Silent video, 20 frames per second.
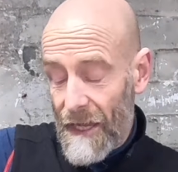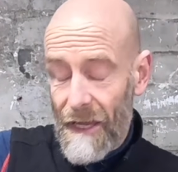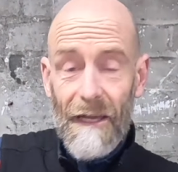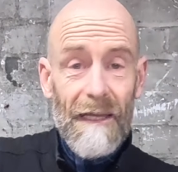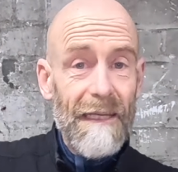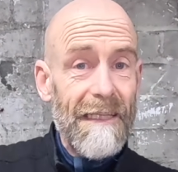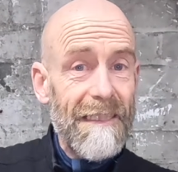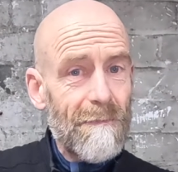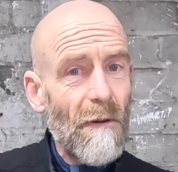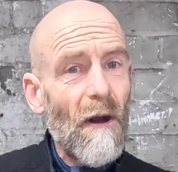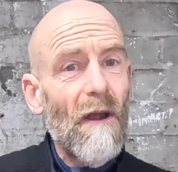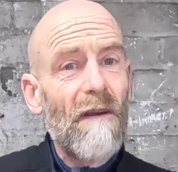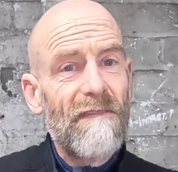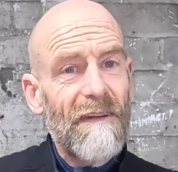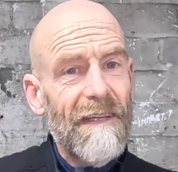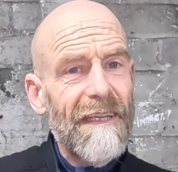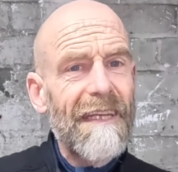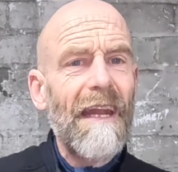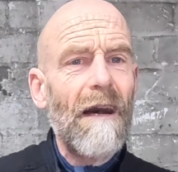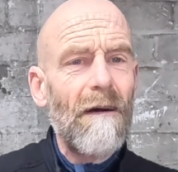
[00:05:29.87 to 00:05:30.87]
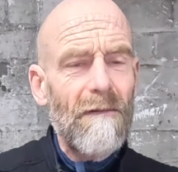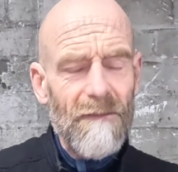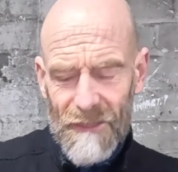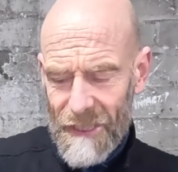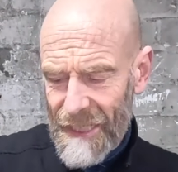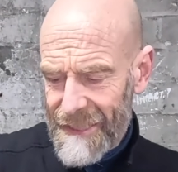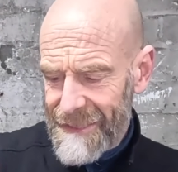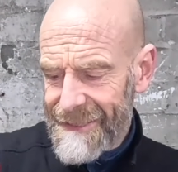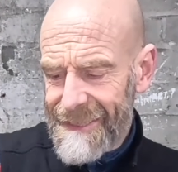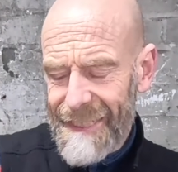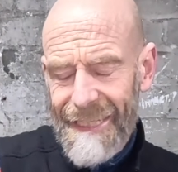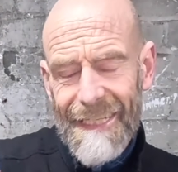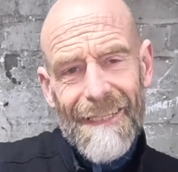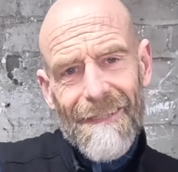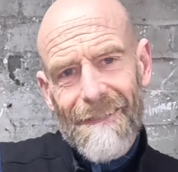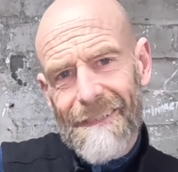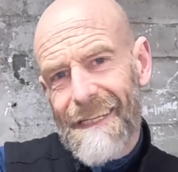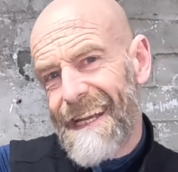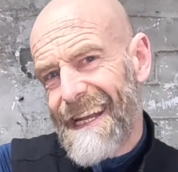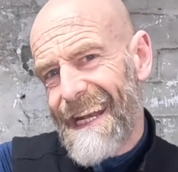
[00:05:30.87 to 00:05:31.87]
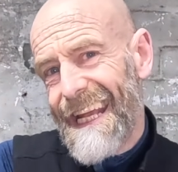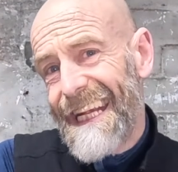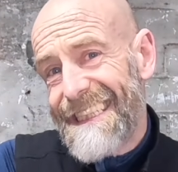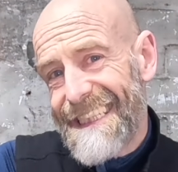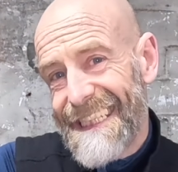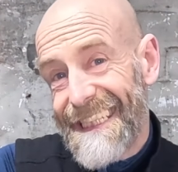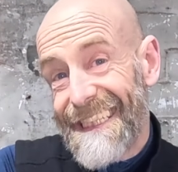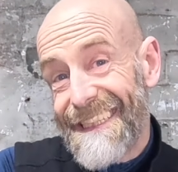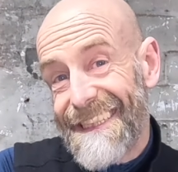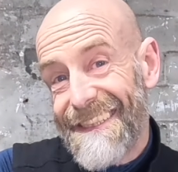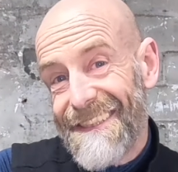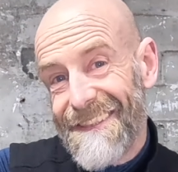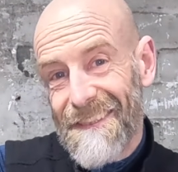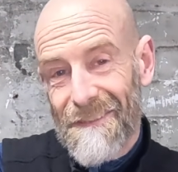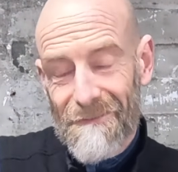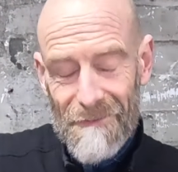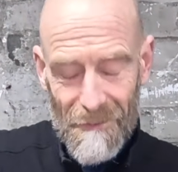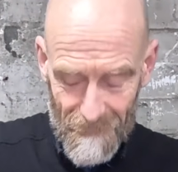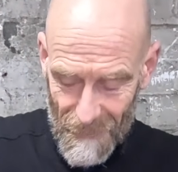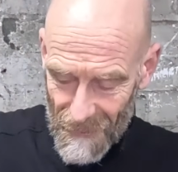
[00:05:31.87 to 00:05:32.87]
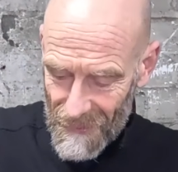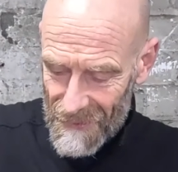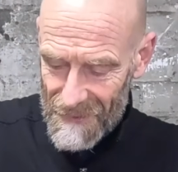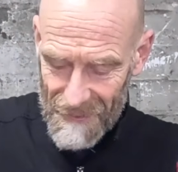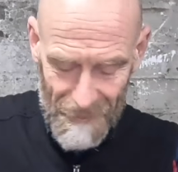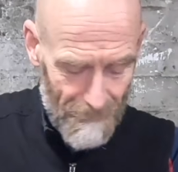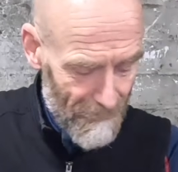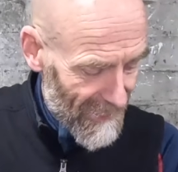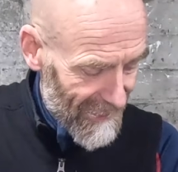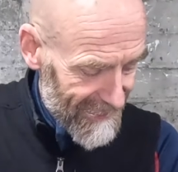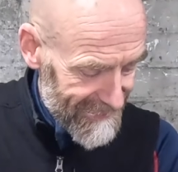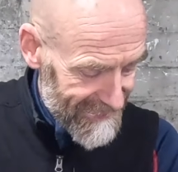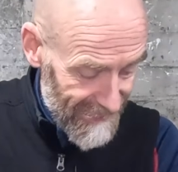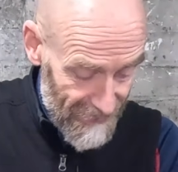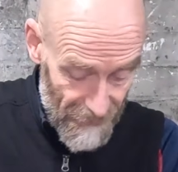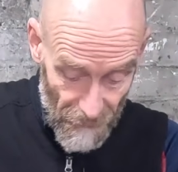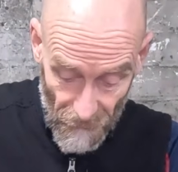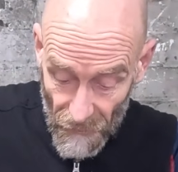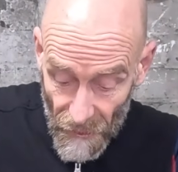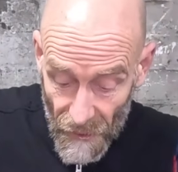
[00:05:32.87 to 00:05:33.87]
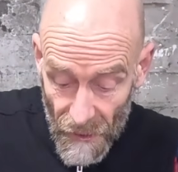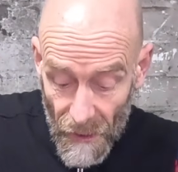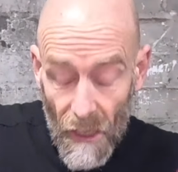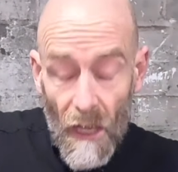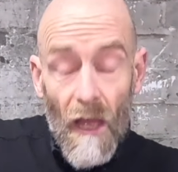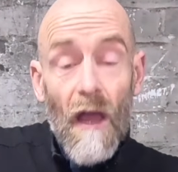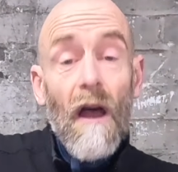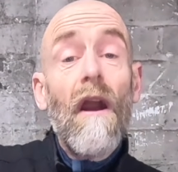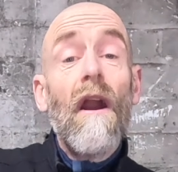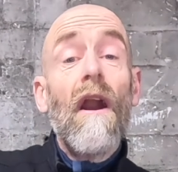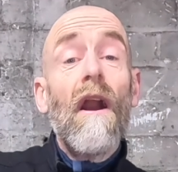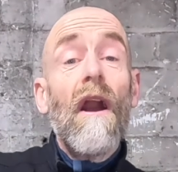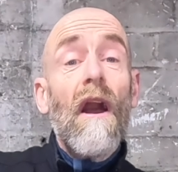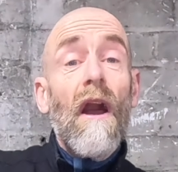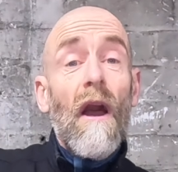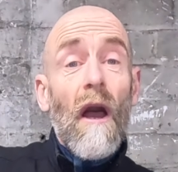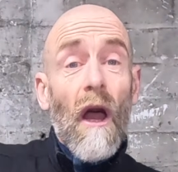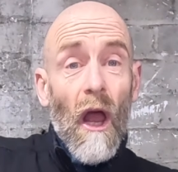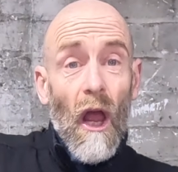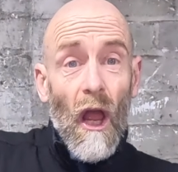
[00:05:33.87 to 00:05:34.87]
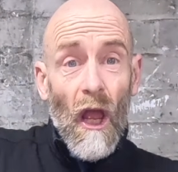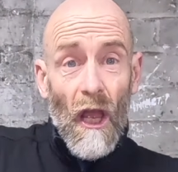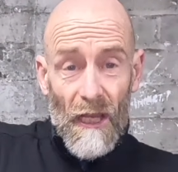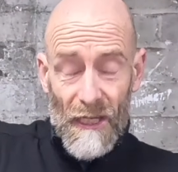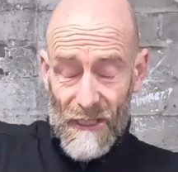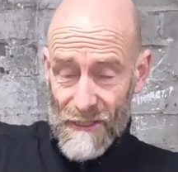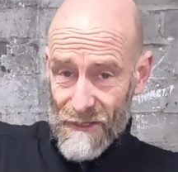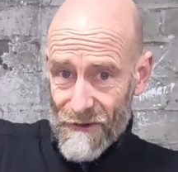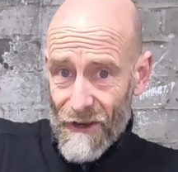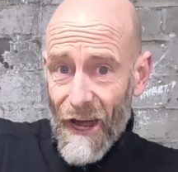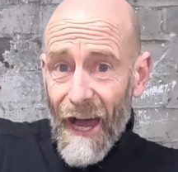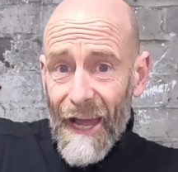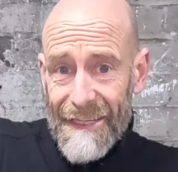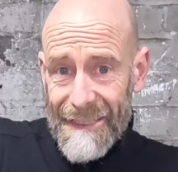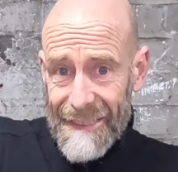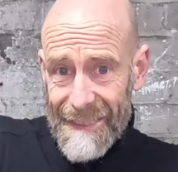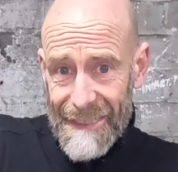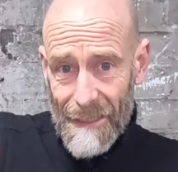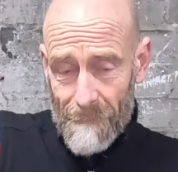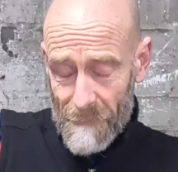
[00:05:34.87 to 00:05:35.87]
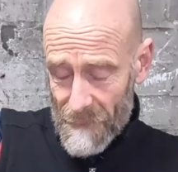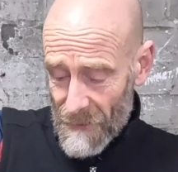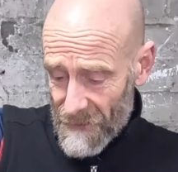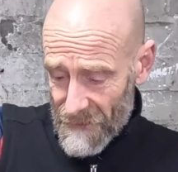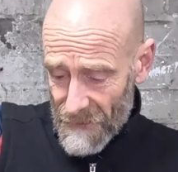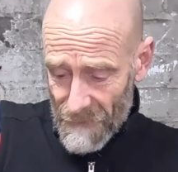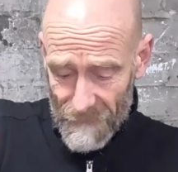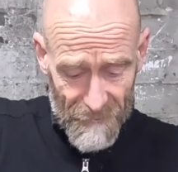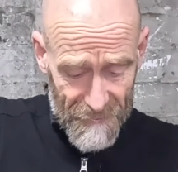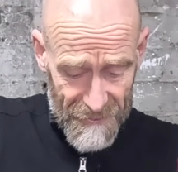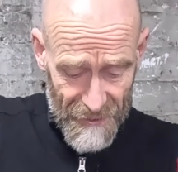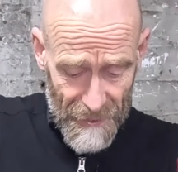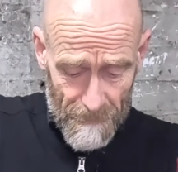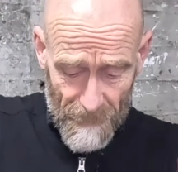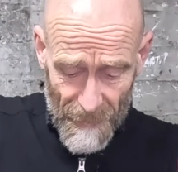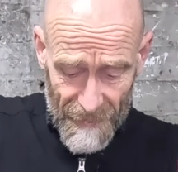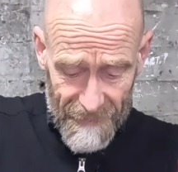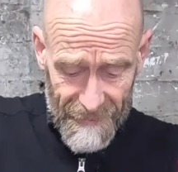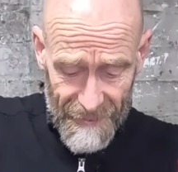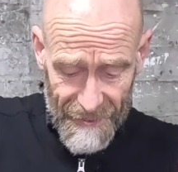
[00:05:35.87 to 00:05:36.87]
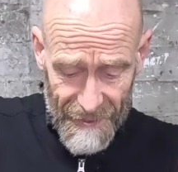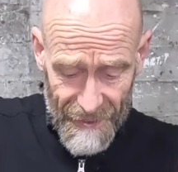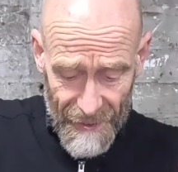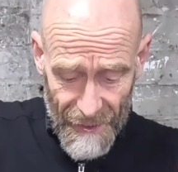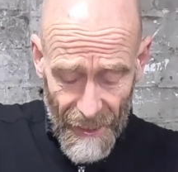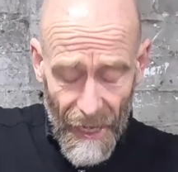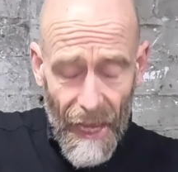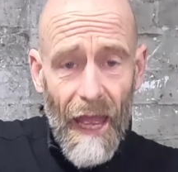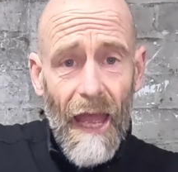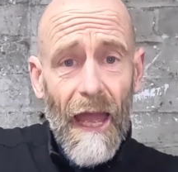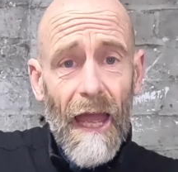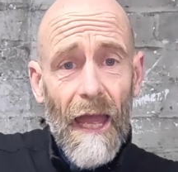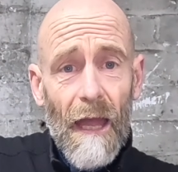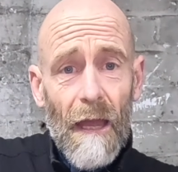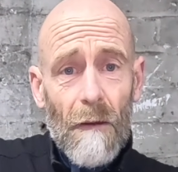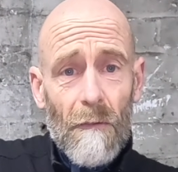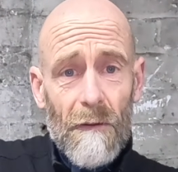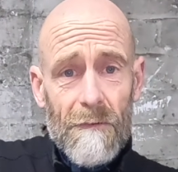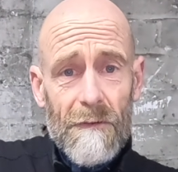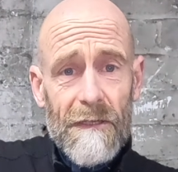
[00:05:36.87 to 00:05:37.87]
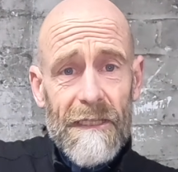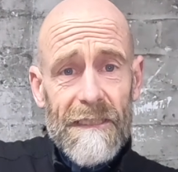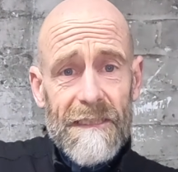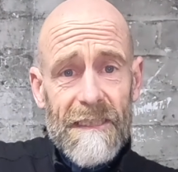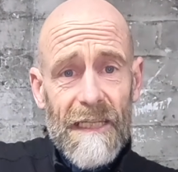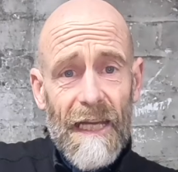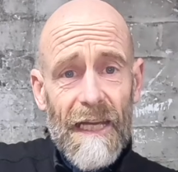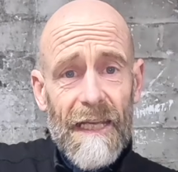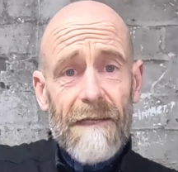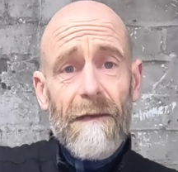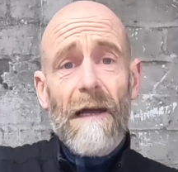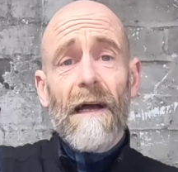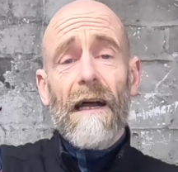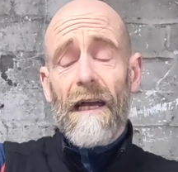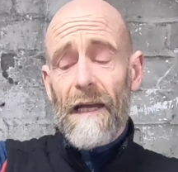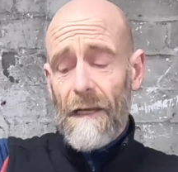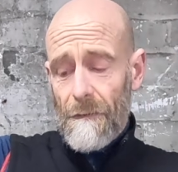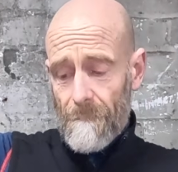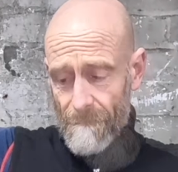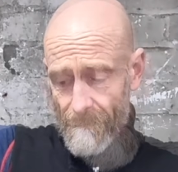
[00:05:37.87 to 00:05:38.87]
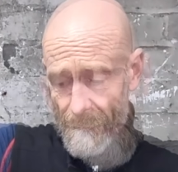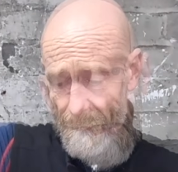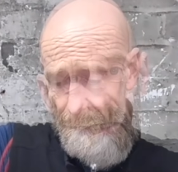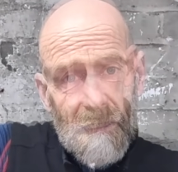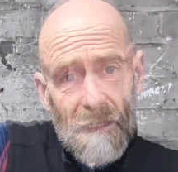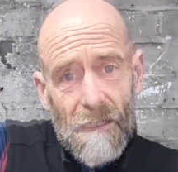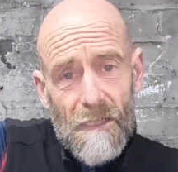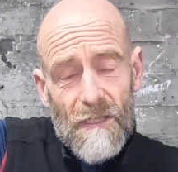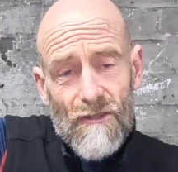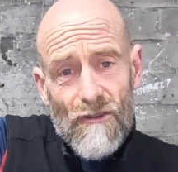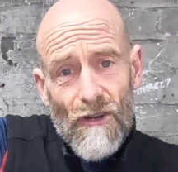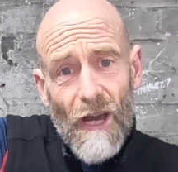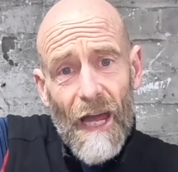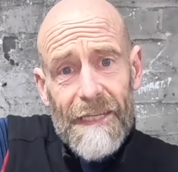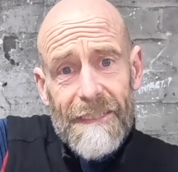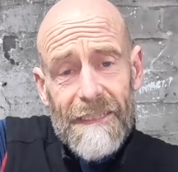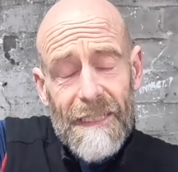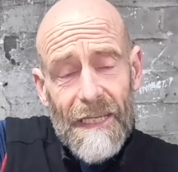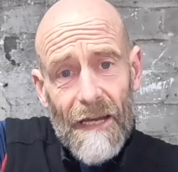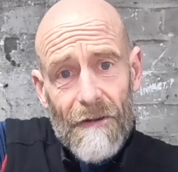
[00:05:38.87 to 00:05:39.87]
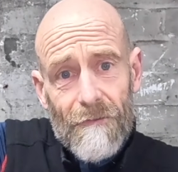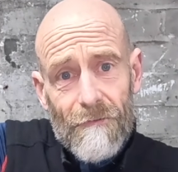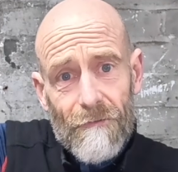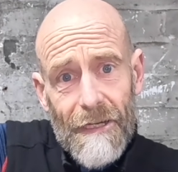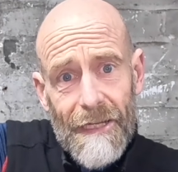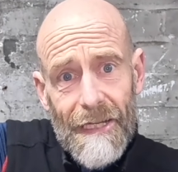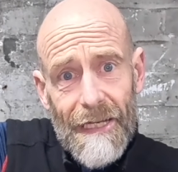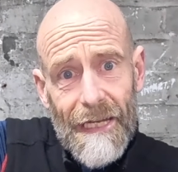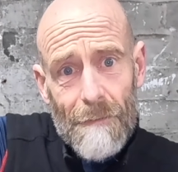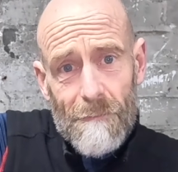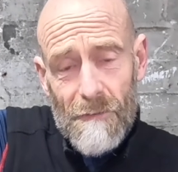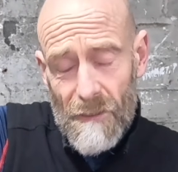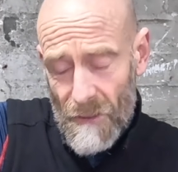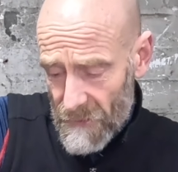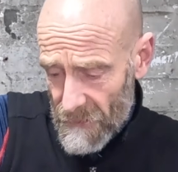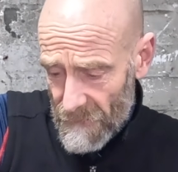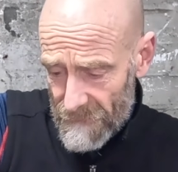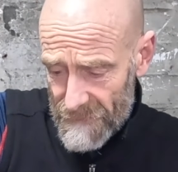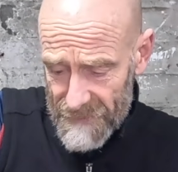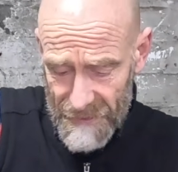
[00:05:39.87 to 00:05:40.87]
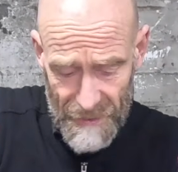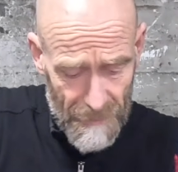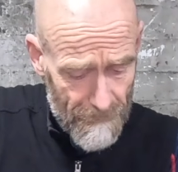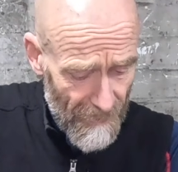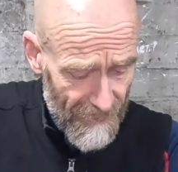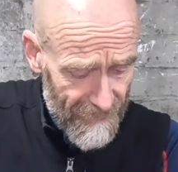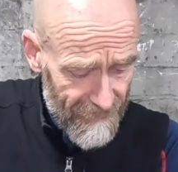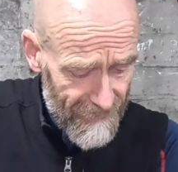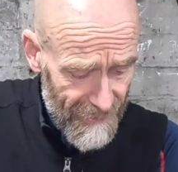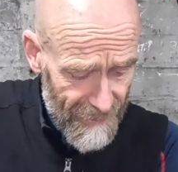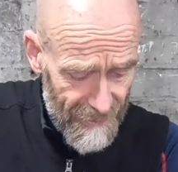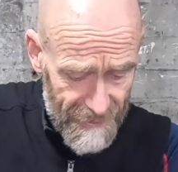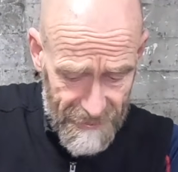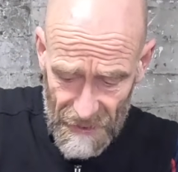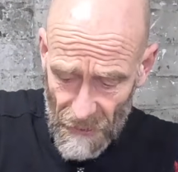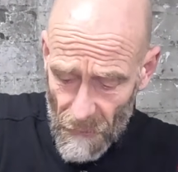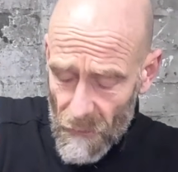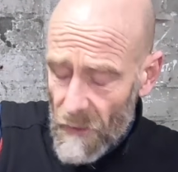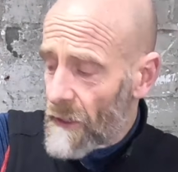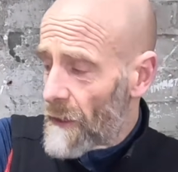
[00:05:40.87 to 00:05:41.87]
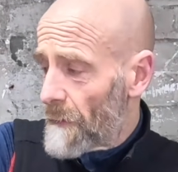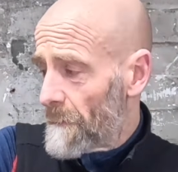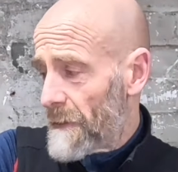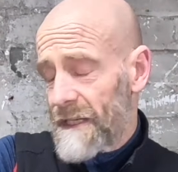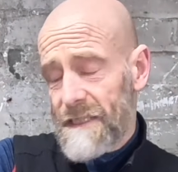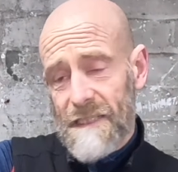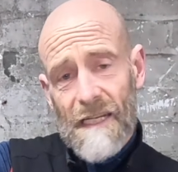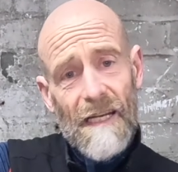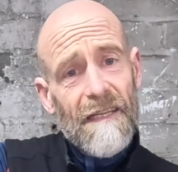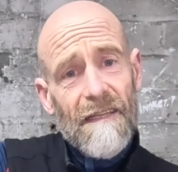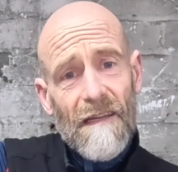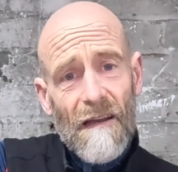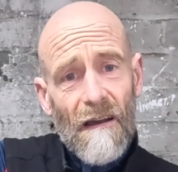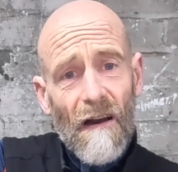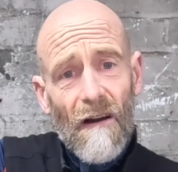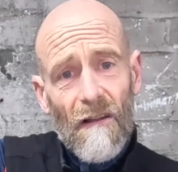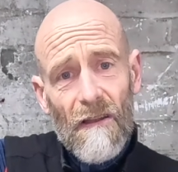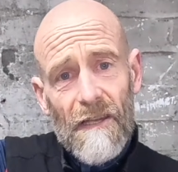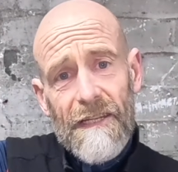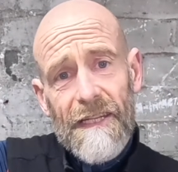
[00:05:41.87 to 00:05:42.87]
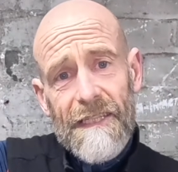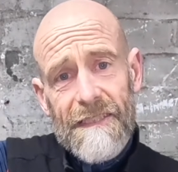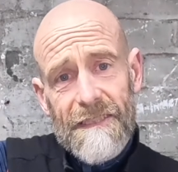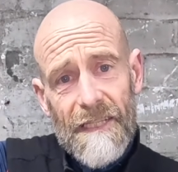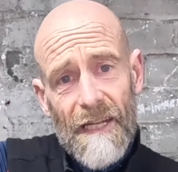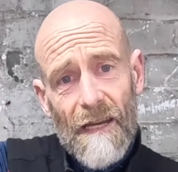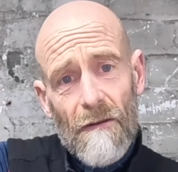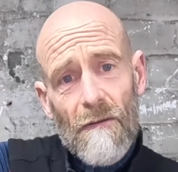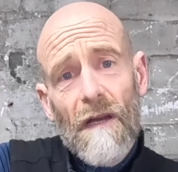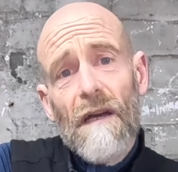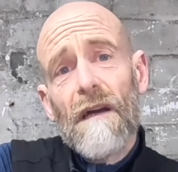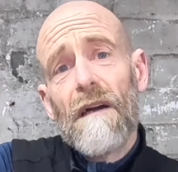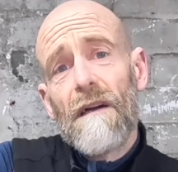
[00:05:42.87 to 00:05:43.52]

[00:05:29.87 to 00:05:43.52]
He's more of a, you know, genteel, caressing sort of a boy on the bicycle. Crikey, I'm going off the deep end here. What do I need to say? Crikey, I really am going off the deep end here. So, basically, all you need to know,